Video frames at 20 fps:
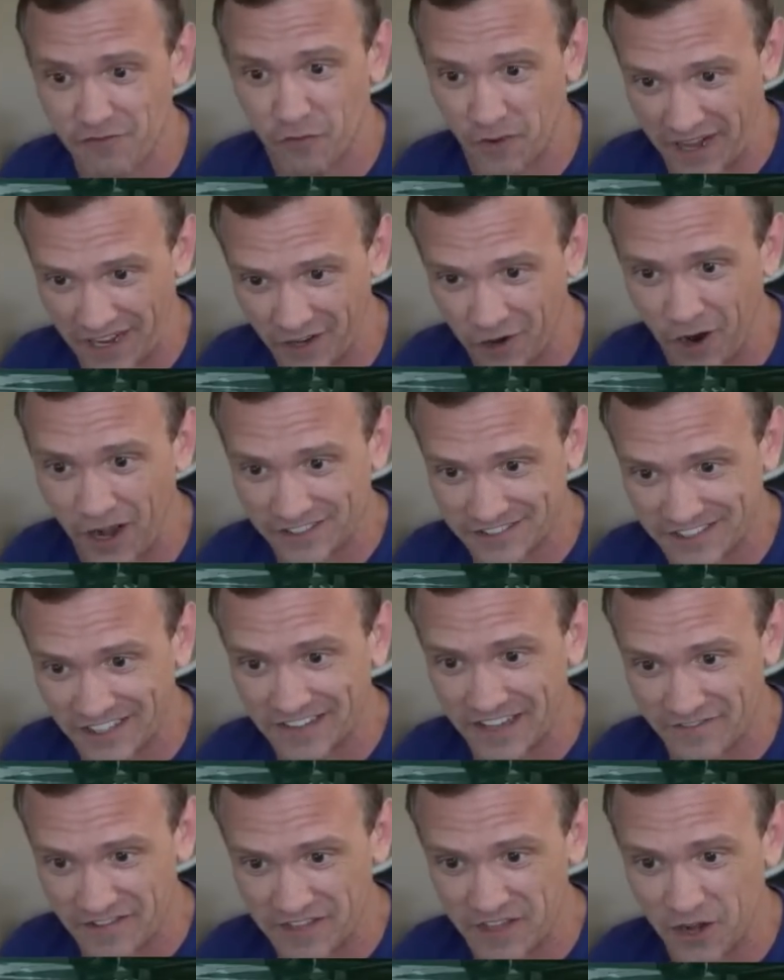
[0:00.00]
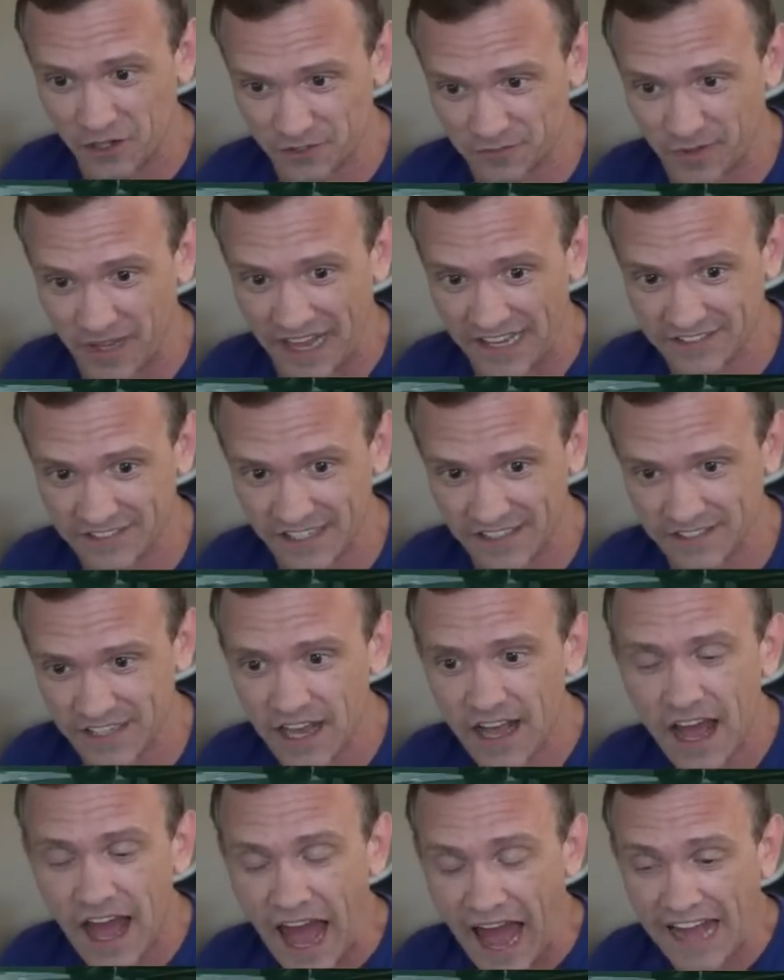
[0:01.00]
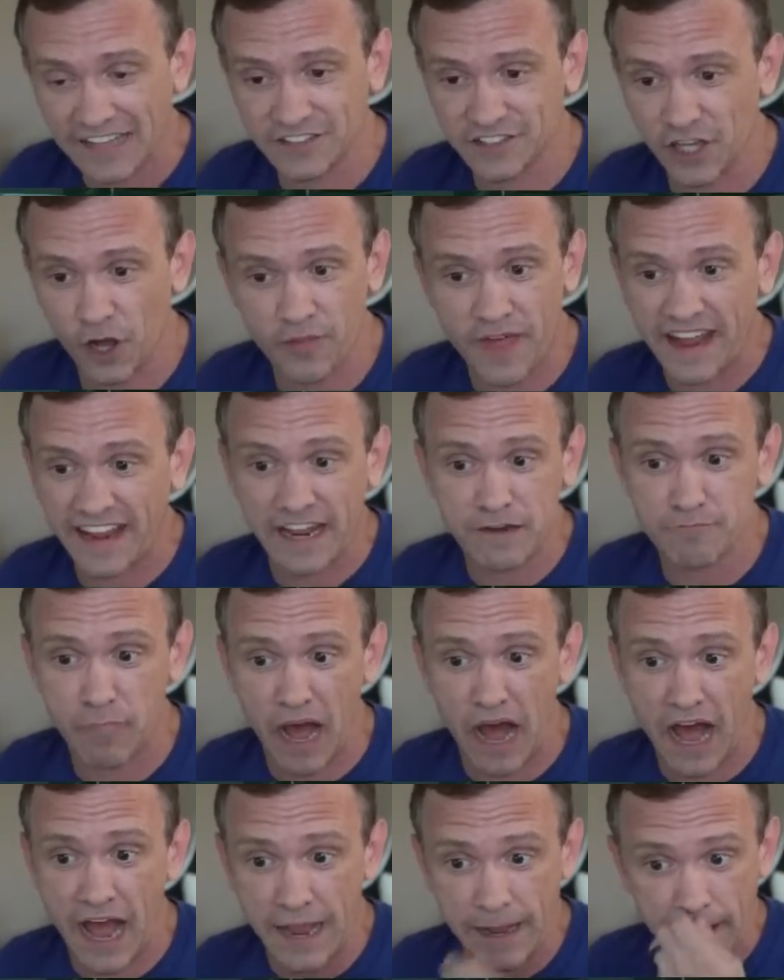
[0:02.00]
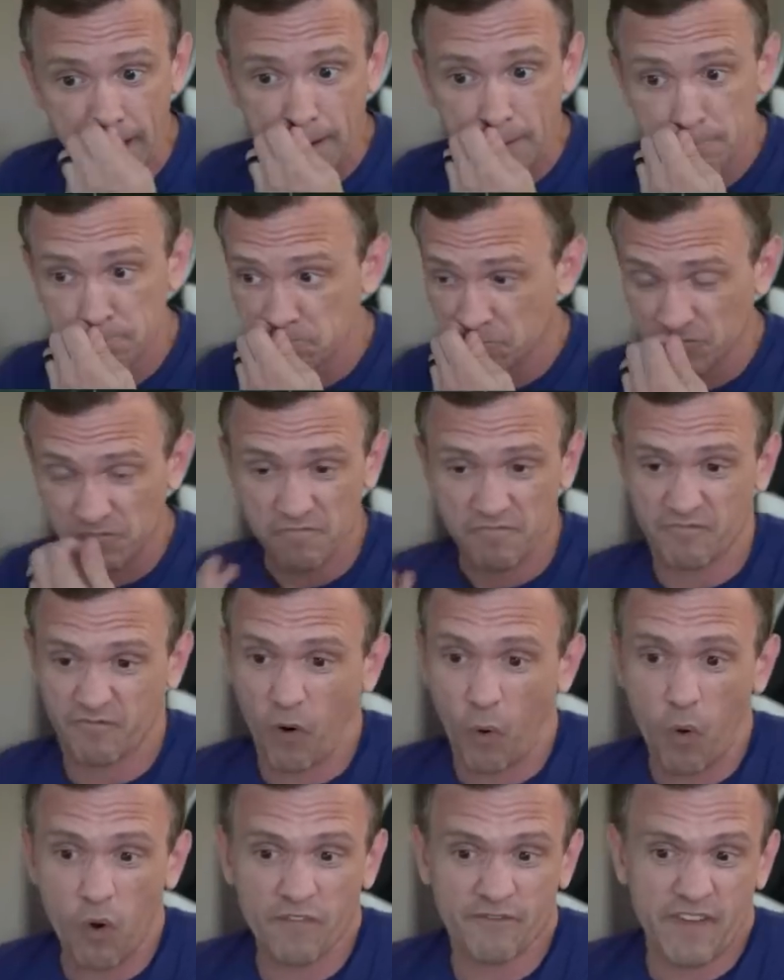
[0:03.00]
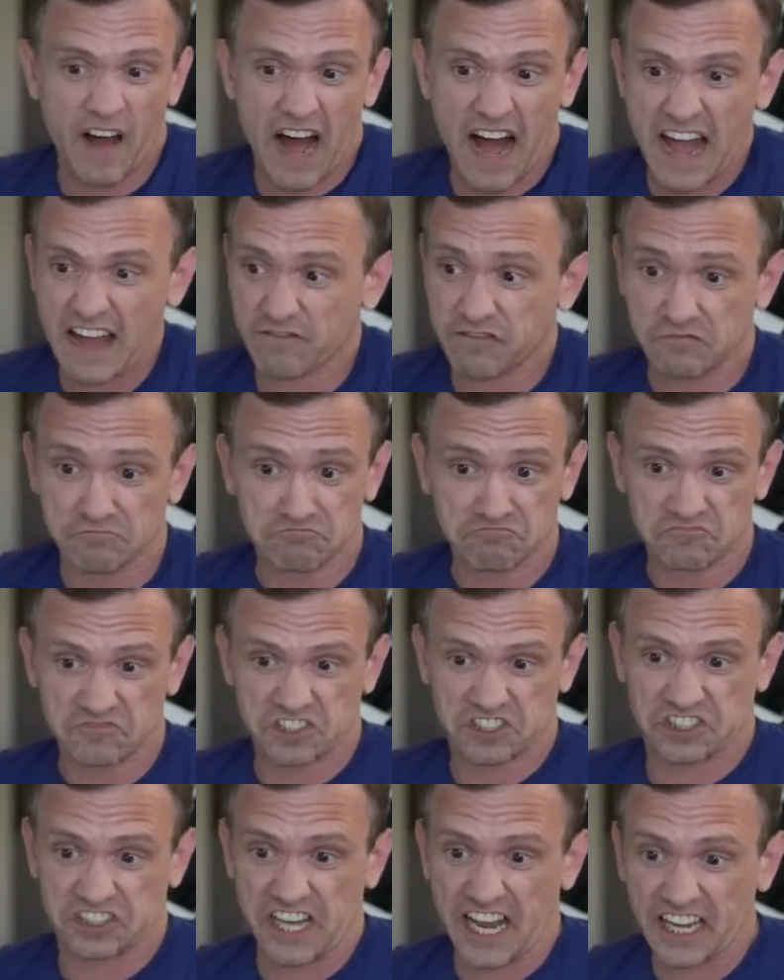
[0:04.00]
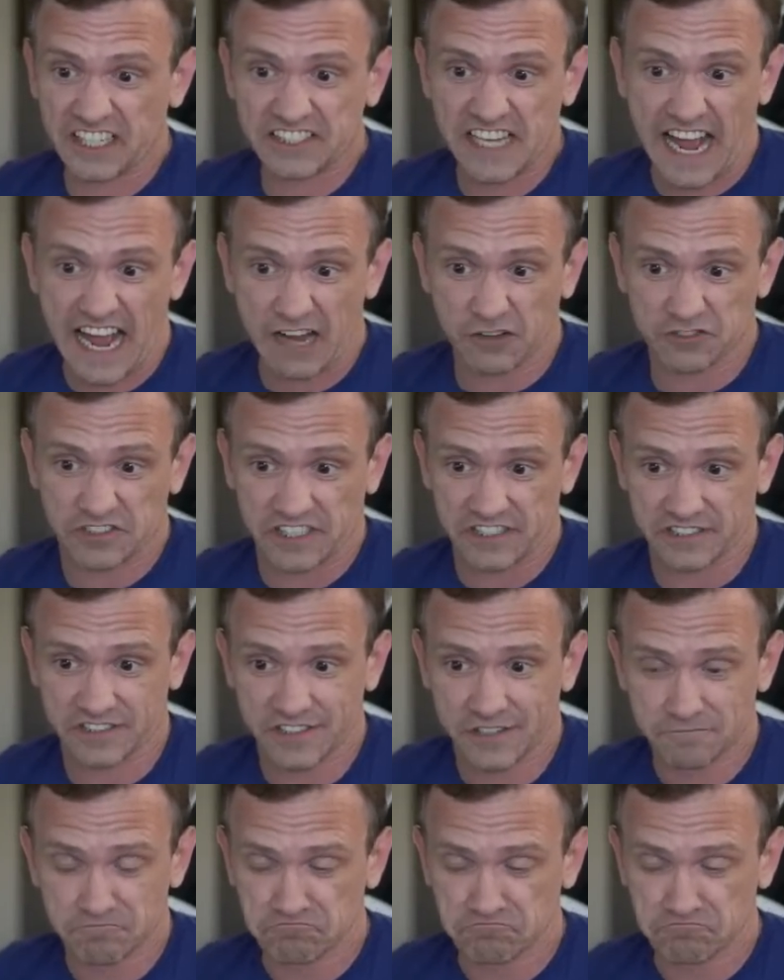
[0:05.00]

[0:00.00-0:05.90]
of what it costs to live in those places. And so they can buy 4, 5, 6 houses,